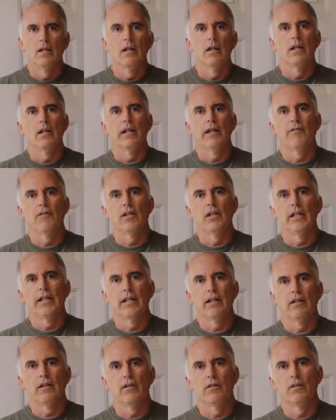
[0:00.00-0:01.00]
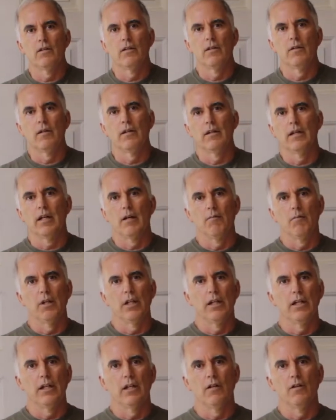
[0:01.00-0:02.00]
I'll have a link down
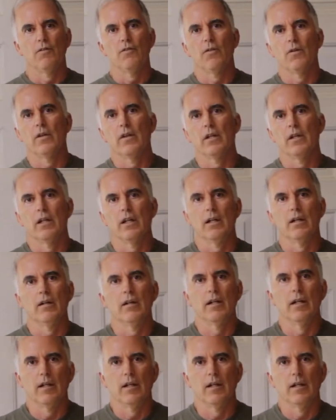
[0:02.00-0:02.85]
below for the